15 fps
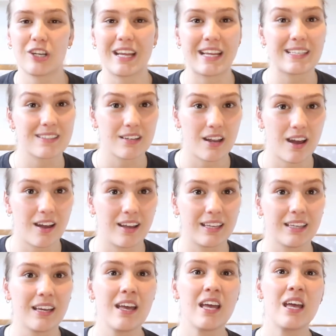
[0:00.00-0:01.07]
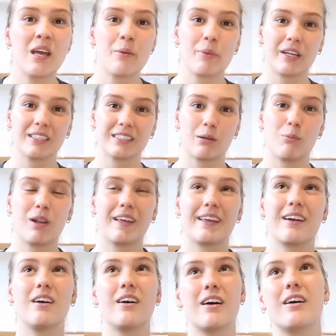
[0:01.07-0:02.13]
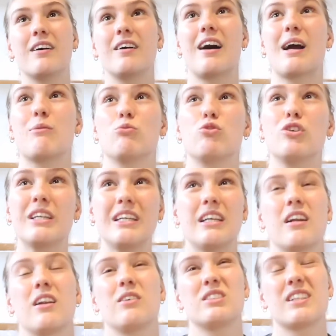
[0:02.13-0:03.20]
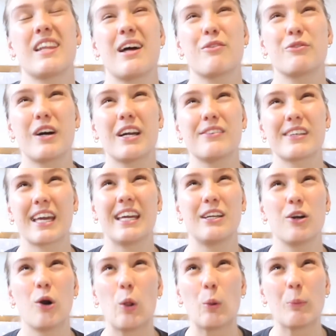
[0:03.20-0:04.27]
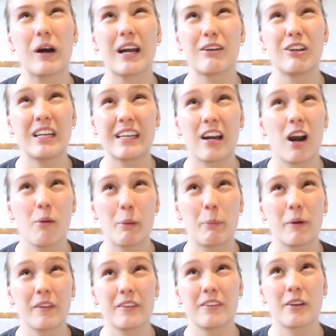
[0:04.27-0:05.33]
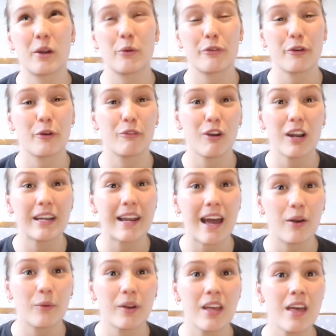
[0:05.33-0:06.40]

isn't high because I'm like, oh, I'm really close to that 5k goal, but I really can't be bothered to go for a run now.